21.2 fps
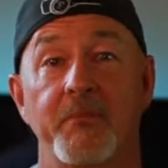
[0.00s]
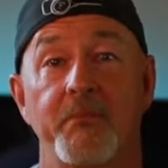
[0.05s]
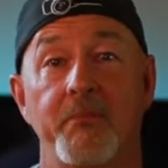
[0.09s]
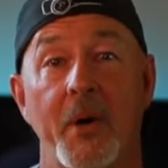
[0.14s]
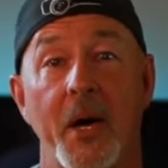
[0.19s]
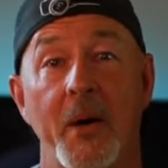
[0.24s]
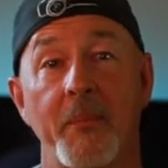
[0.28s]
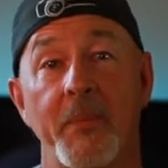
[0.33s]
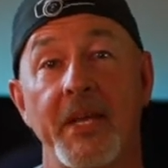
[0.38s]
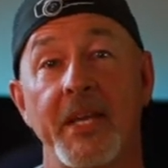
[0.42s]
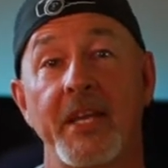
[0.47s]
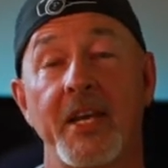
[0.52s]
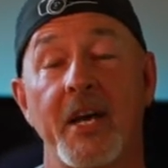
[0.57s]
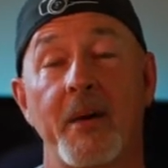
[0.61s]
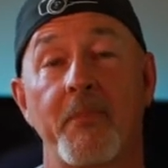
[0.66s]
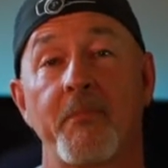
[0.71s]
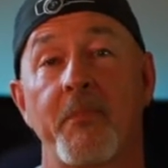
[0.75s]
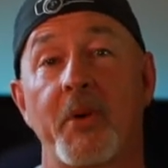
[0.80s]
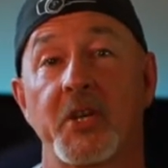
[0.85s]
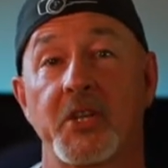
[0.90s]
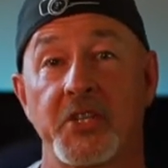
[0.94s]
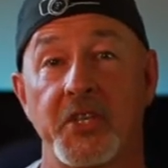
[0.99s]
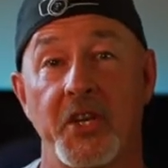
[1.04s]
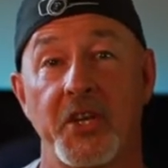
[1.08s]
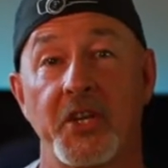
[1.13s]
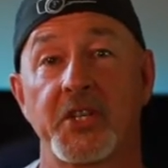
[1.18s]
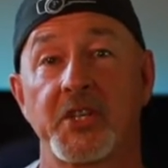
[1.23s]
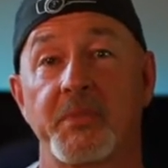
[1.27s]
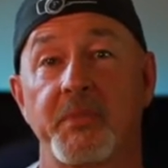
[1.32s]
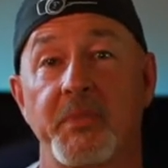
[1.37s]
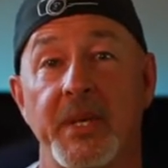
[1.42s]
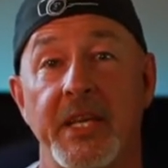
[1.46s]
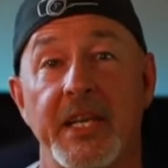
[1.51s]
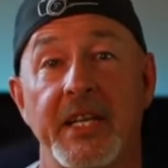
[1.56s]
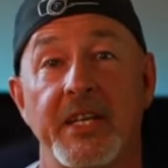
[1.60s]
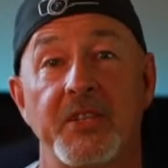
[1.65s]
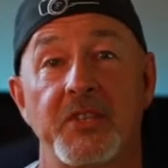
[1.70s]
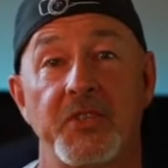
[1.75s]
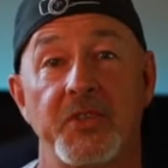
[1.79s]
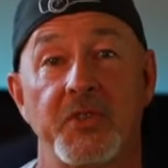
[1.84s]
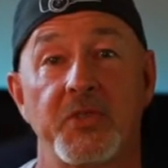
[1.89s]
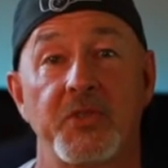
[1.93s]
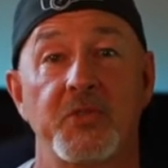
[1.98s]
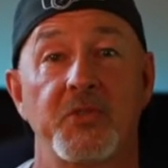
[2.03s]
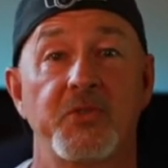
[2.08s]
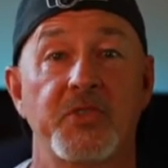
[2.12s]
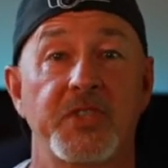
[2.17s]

bumping up our shutter speed to